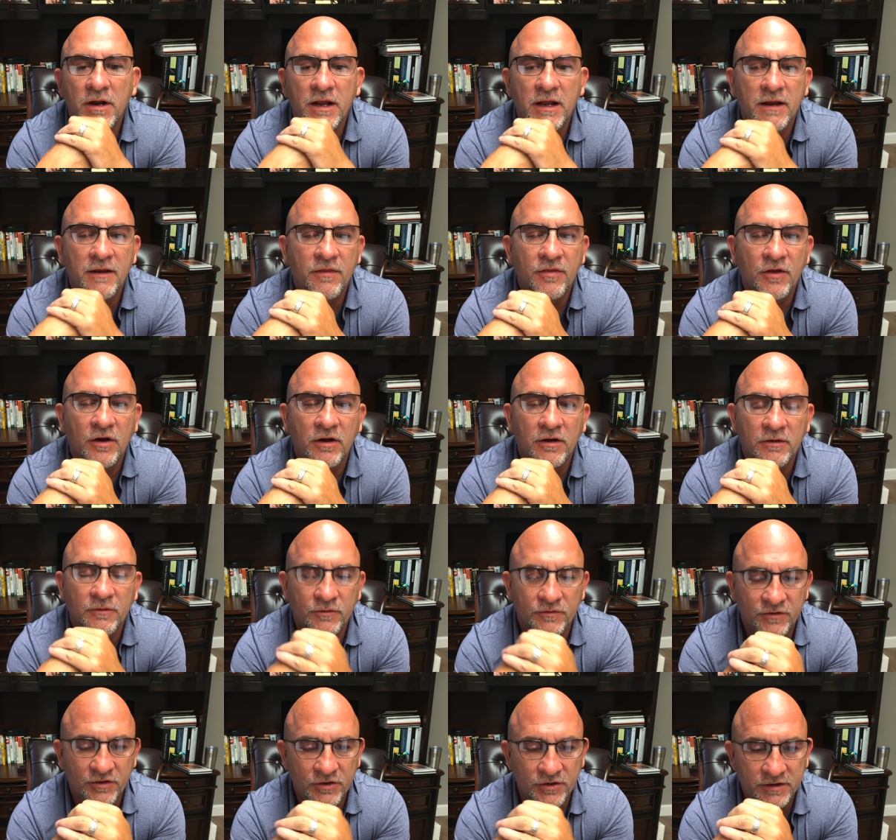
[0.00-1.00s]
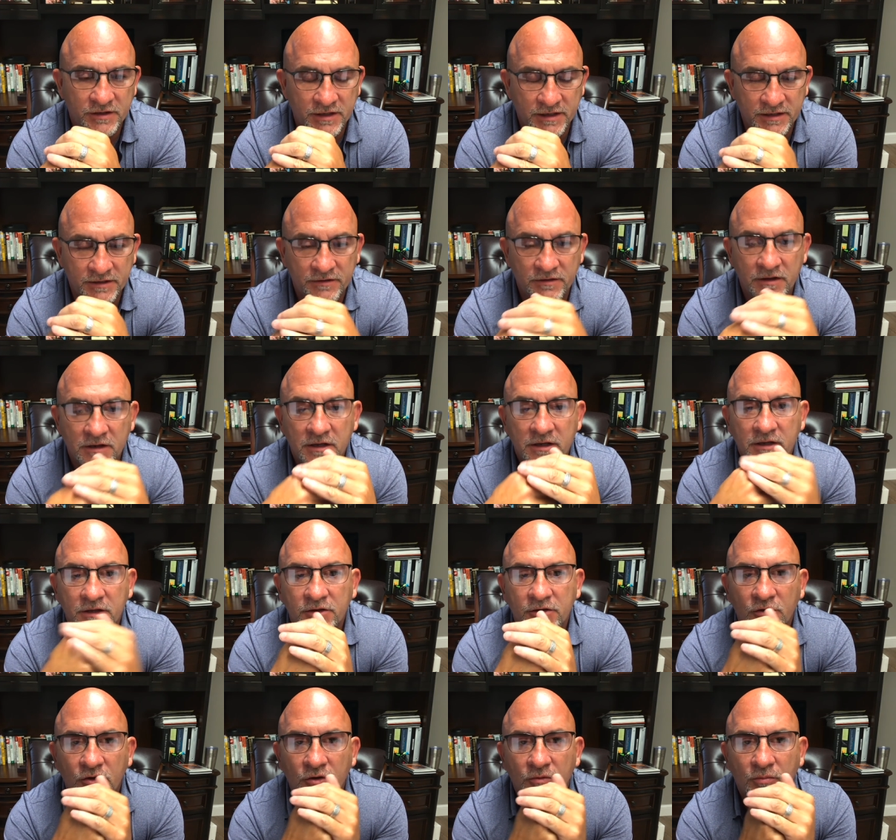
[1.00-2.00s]
and thought it was a good thing
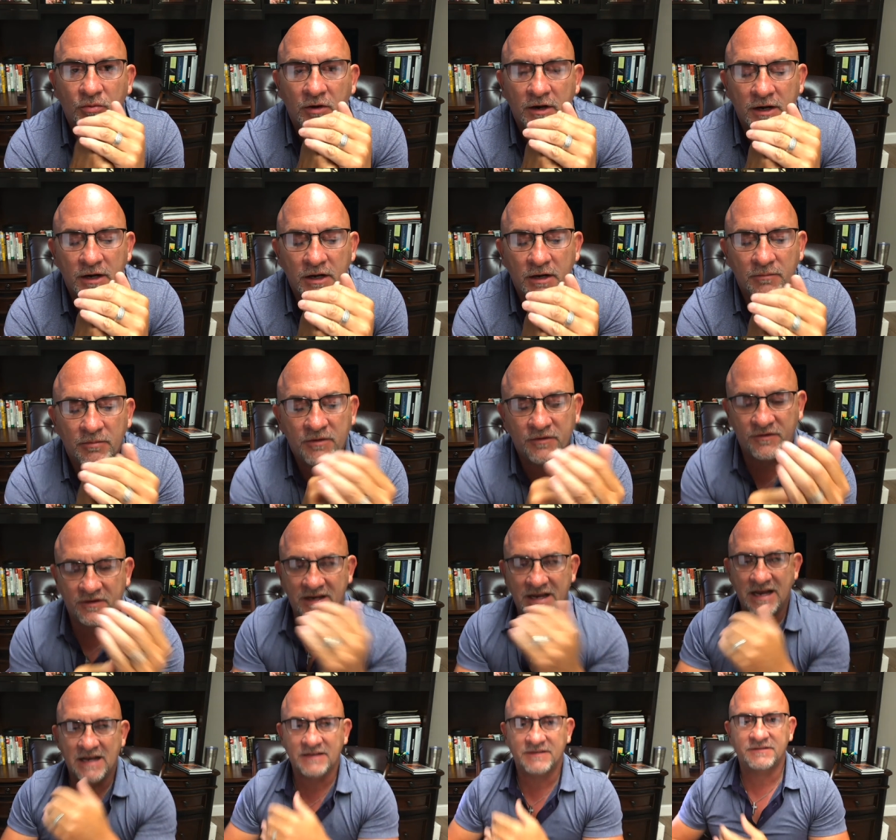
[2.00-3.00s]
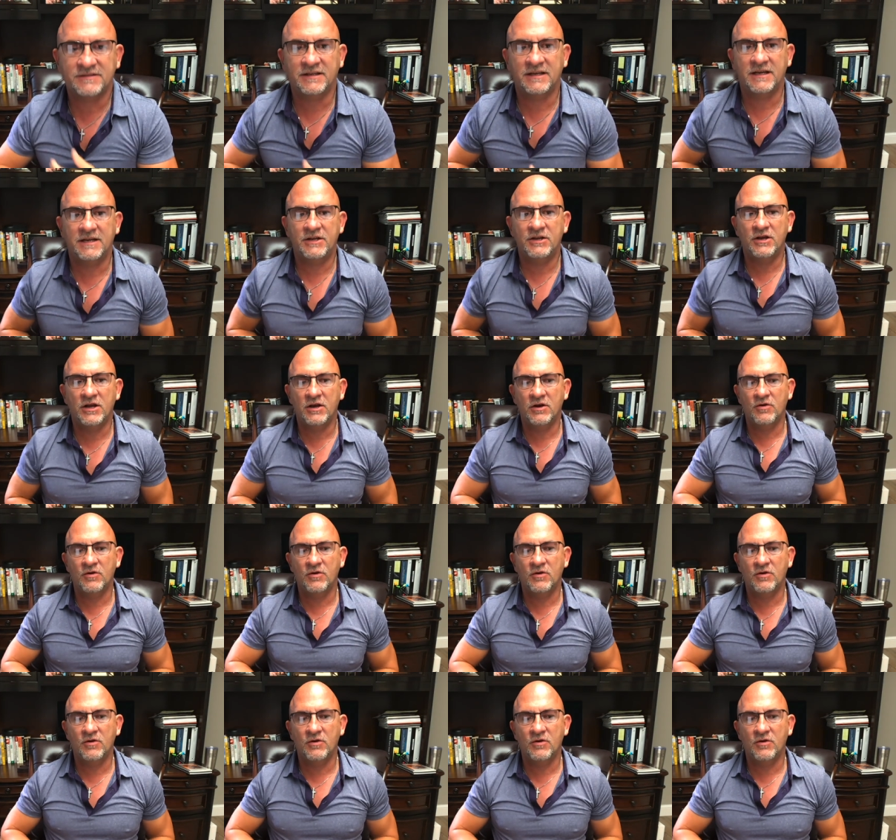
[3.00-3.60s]
to bring up because the guy said,